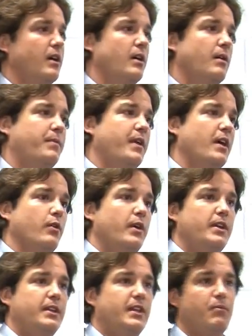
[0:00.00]
uh, Pierre
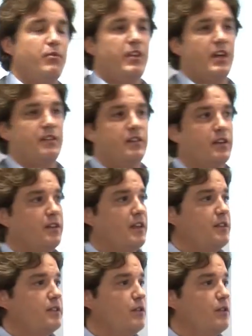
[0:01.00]
already came with the idea that